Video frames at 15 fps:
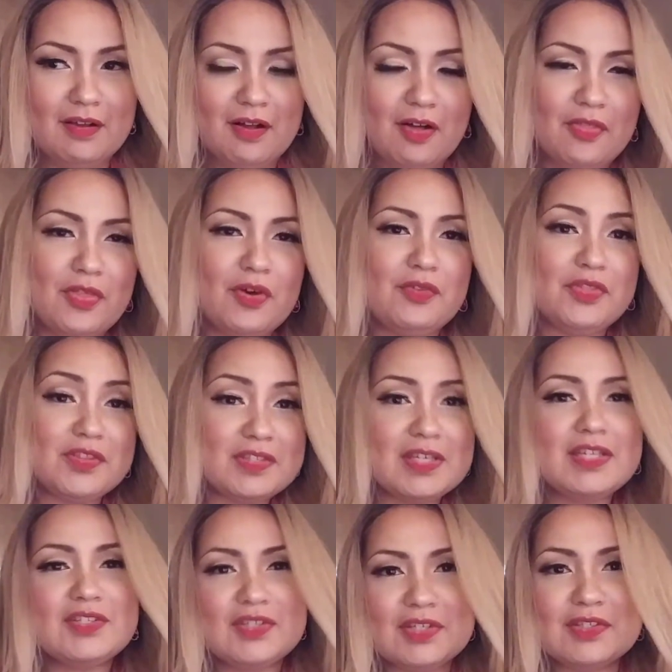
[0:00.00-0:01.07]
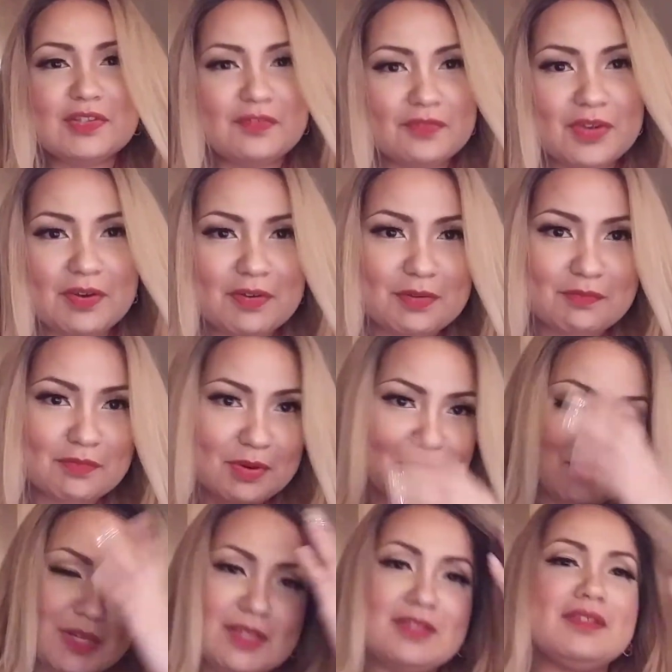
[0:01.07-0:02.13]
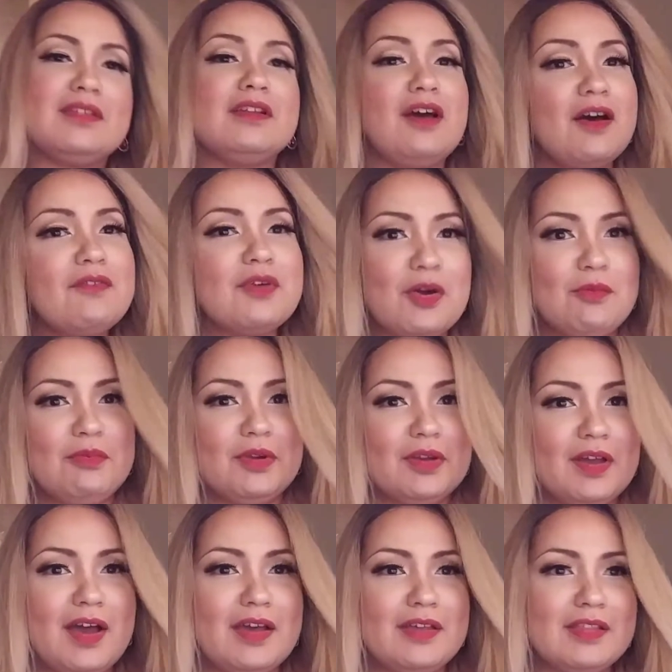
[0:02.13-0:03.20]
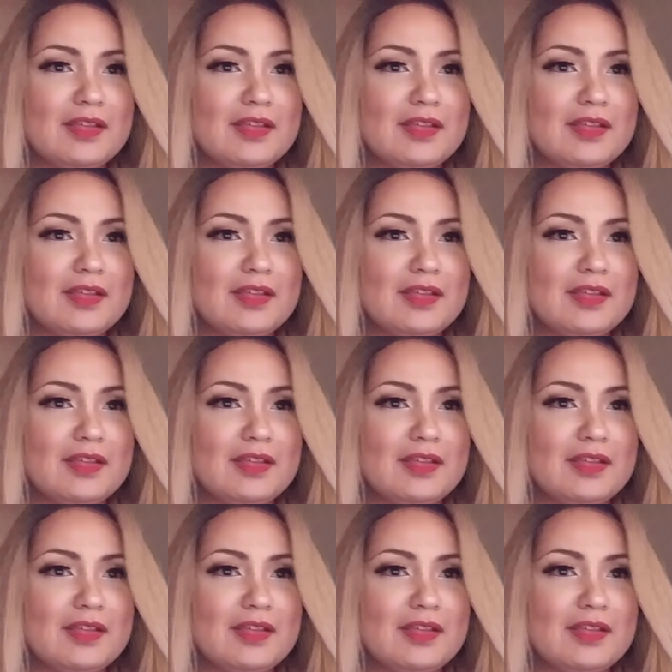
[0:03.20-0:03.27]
Although the teachings are very reminiscent of Cobra Kai,